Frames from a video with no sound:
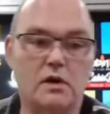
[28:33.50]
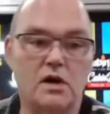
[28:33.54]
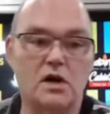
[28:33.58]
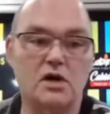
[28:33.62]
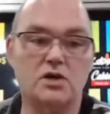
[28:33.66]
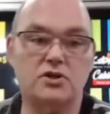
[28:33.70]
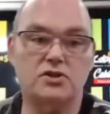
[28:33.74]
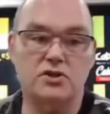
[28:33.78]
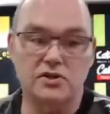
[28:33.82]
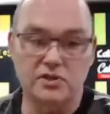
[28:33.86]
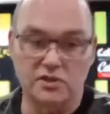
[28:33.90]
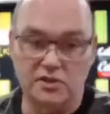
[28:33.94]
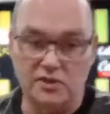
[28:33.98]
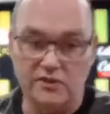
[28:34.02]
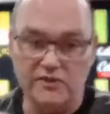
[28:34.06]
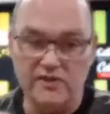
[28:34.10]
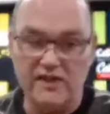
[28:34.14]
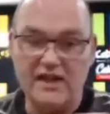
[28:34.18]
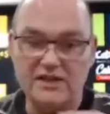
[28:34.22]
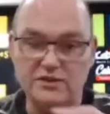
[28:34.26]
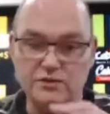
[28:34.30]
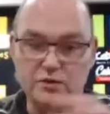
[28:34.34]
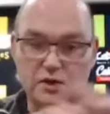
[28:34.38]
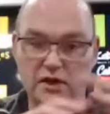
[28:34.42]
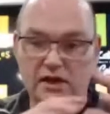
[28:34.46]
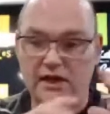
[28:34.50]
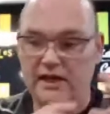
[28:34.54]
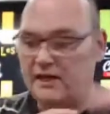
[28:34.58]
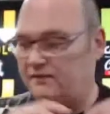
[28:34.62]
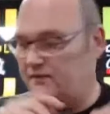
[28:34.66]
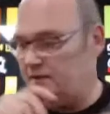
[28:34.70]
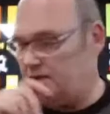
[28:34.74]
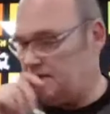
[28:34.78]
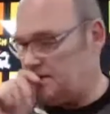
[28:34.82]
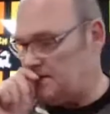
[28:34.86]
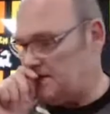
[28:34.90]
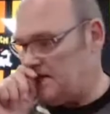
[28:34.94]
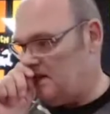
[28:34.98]
water, you know, the actual leaf
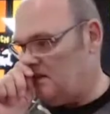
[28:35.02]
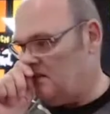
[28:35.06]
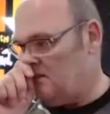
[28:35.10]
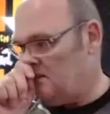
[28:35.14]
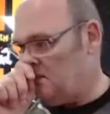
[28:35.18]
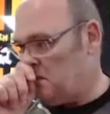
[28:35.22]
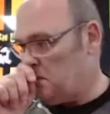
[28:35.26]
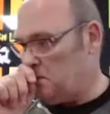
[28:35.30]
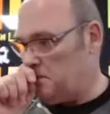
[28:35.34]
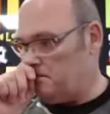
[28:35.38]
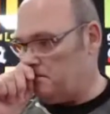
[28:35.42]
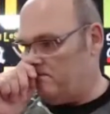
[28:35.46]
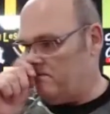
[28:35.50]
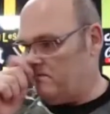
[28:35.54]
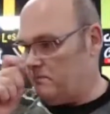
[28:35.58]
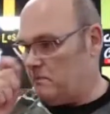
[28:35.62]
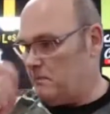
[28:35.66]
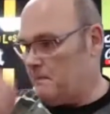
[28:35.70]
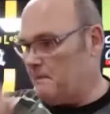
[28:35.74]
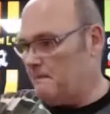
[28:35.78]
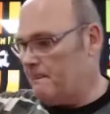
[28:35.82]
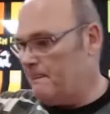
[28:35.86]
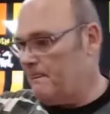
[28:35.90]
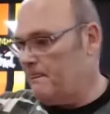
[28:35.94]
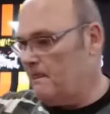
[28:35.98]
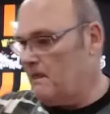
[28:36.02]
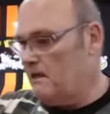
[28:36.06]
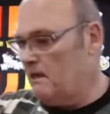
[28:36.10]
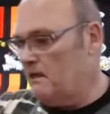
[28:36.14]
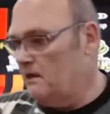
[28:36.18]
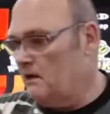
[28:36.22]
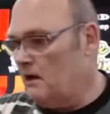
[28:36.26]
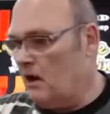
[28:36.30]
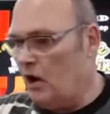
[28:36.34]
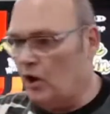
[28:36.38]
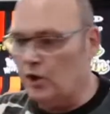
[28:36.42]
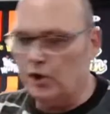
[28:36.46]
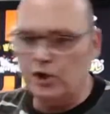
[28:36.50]
itself.
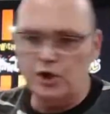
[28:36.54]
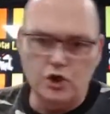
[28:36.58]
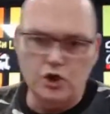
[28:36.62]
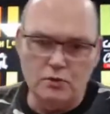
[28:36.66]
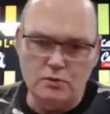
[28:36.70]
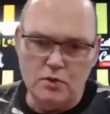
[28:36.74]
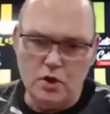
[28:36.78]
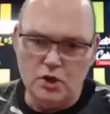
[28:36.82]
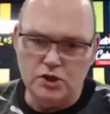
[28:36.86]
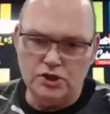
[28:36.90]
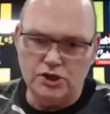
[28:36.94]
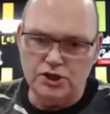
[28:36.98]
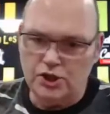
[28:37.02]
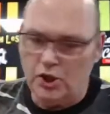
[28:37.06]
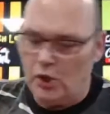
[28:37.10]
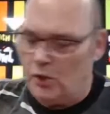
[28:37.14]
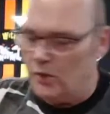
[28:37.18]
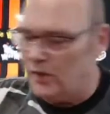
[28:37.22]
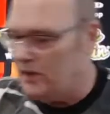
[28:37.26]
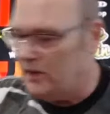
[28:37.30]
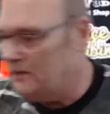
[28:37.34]
Only 2 more to show